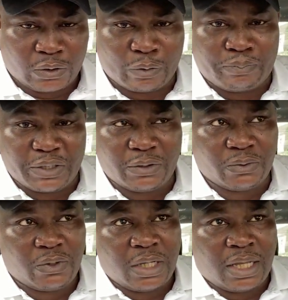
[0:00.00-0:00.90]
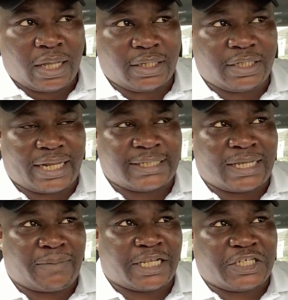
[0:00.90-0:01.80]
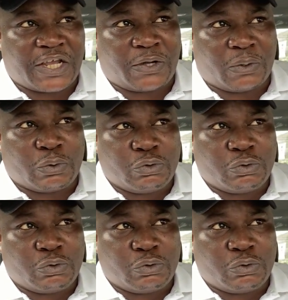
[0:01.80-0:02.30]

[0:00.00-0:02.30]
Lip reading: Tom Biu, the last time I checked on